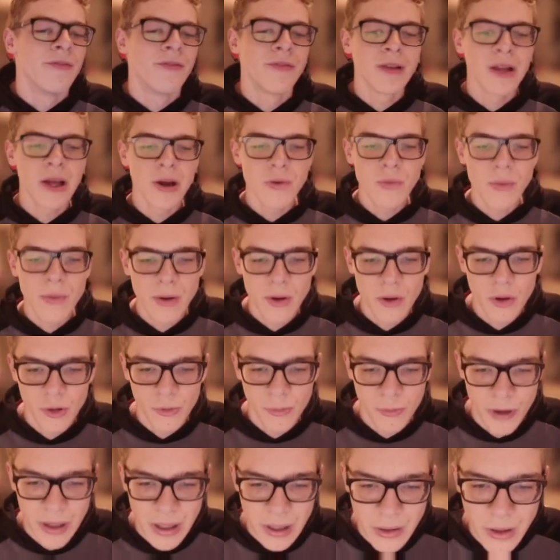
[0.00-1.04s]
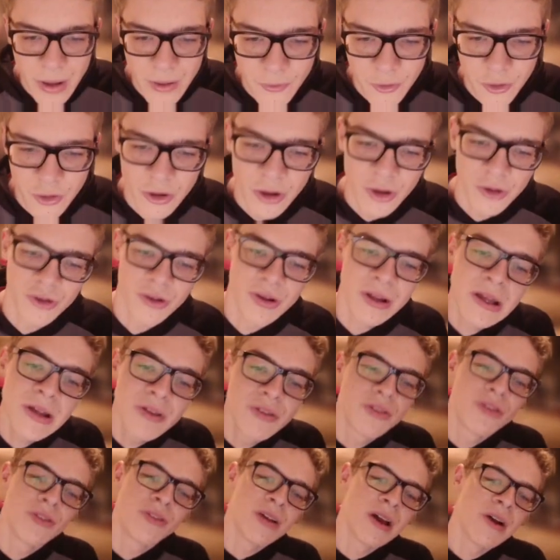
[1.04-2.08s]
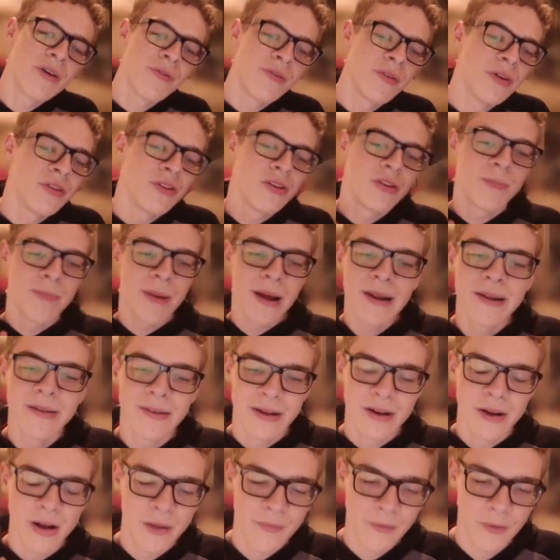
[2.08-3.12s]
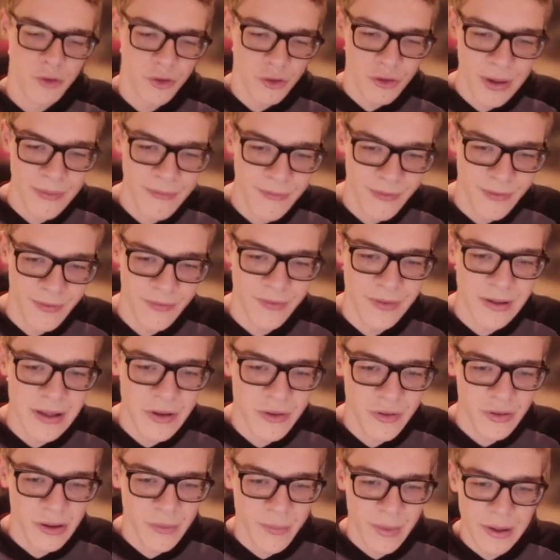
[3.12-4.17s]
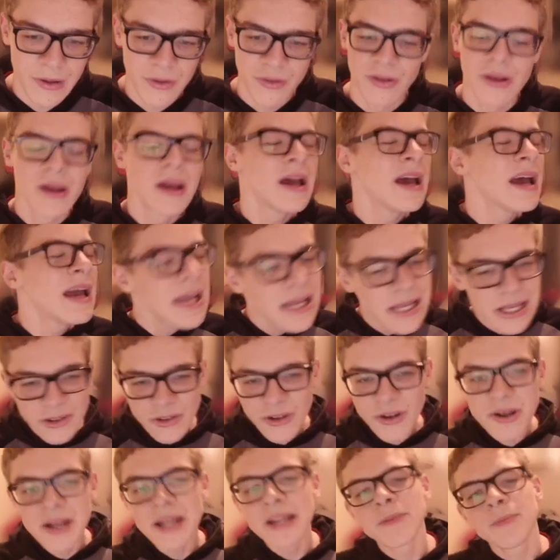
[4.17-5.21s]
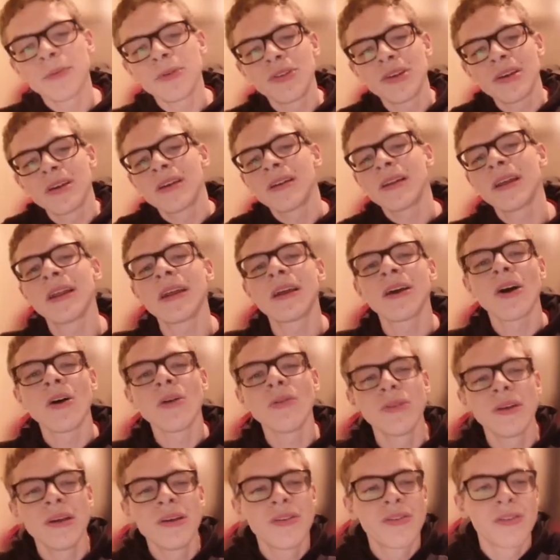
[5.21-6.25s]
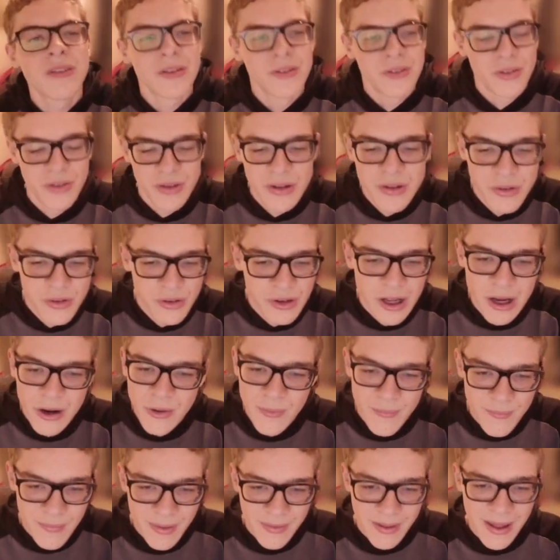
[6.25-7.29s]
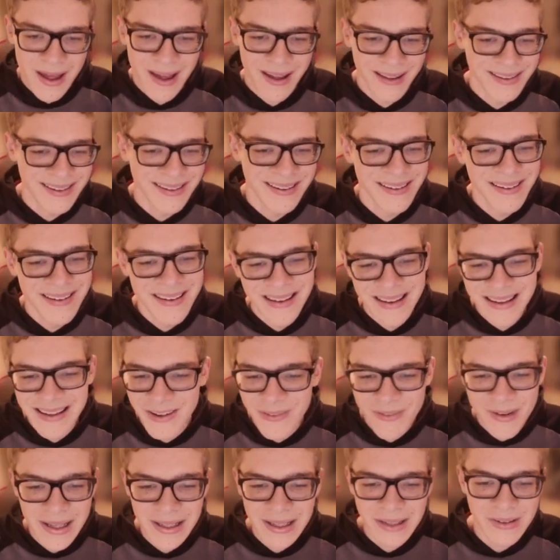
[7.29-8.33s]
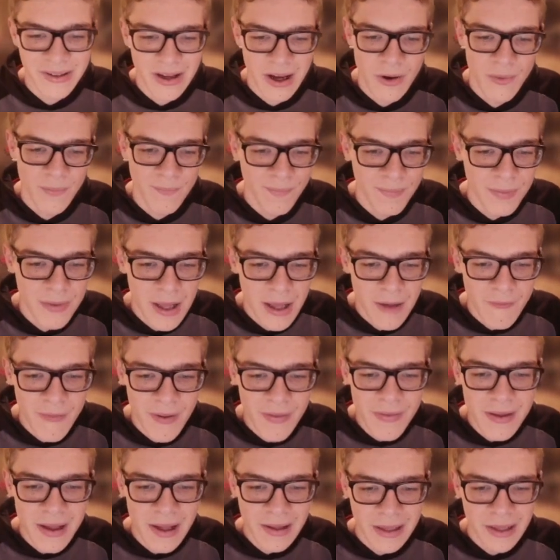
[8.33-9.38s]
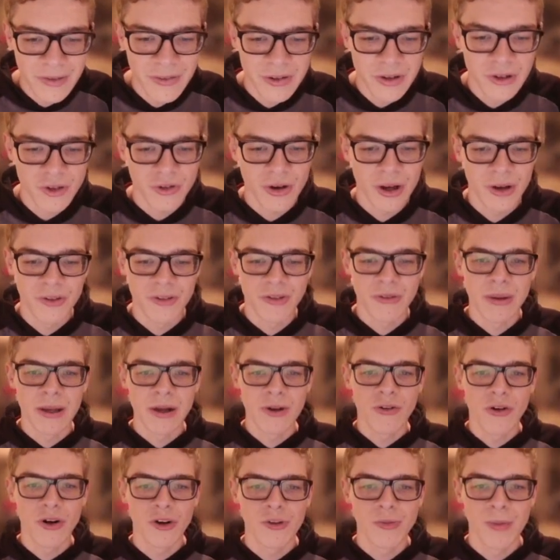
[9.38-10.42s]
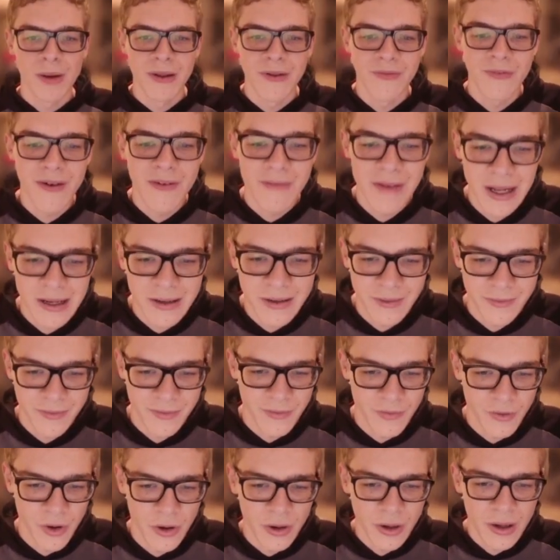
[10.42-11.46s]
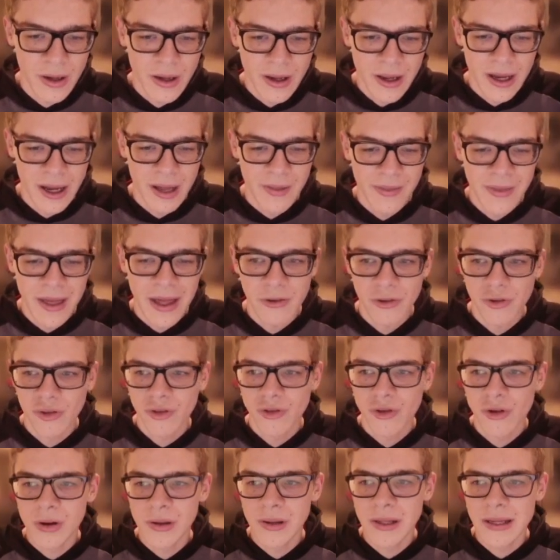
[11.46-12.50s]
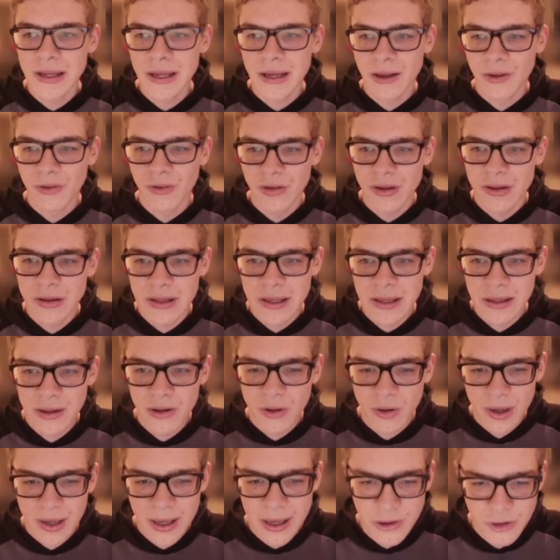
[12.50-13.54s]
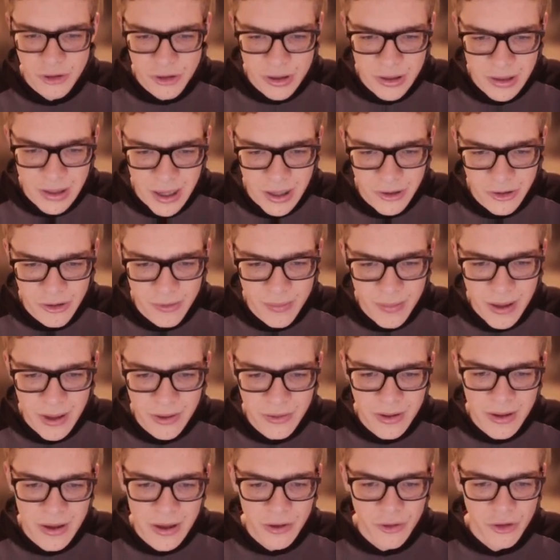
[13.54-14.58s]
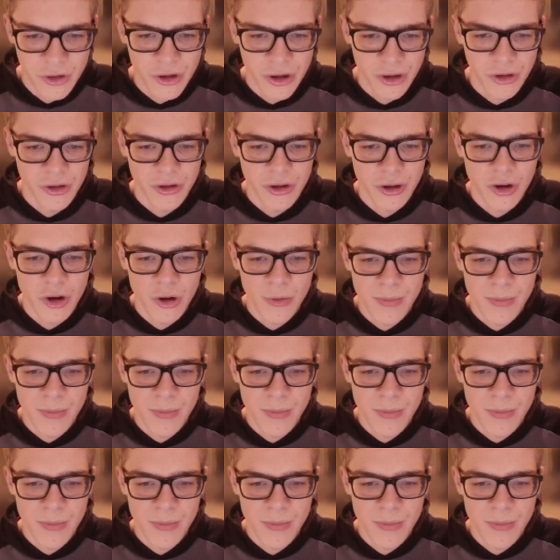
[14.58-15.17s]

flow could bring a lot of snow to the east and southeast depending on the strength of the easterly winds. You don't need a particularly cold easterly to see snow. You really don't. Then the Atlantic tries to encroach by the very end of the run, and that's struggling. You can see the elongation in the isobars, suggesting there could